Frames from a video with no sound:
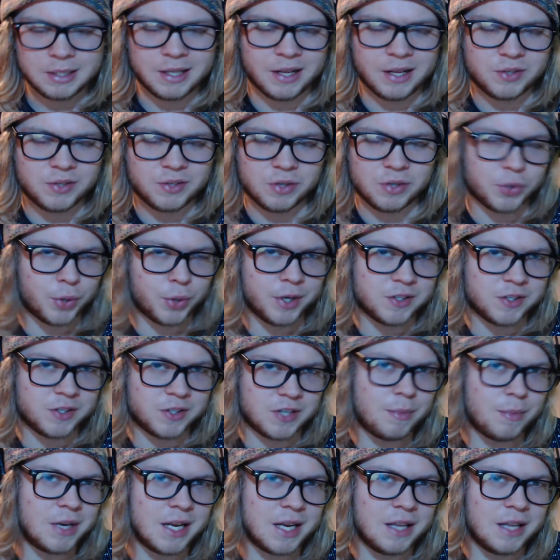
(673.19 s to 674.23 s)
That's not the
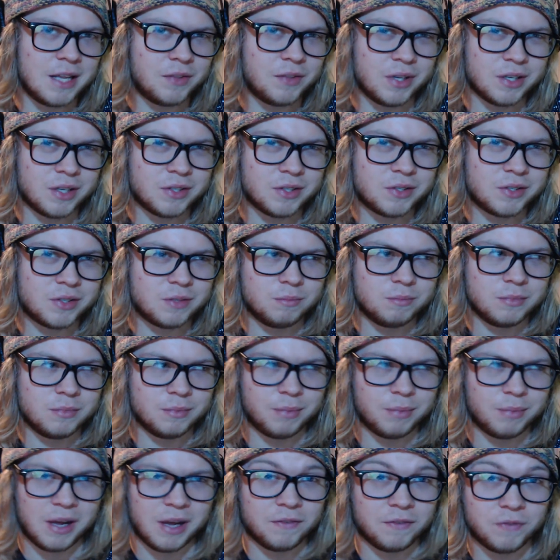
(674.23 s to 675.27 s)
reason I'm an atheist
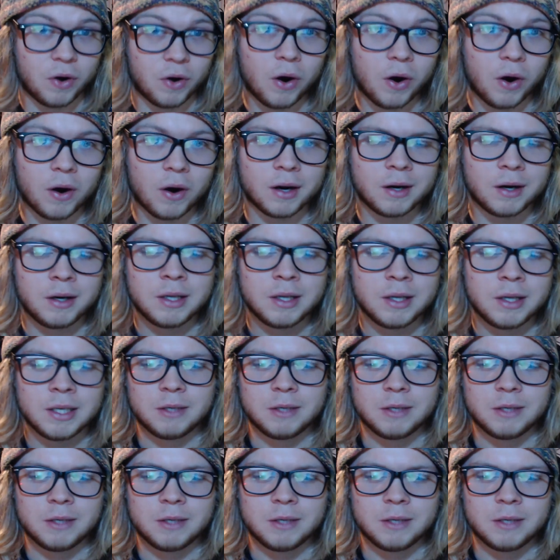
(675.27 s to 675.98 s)
by far,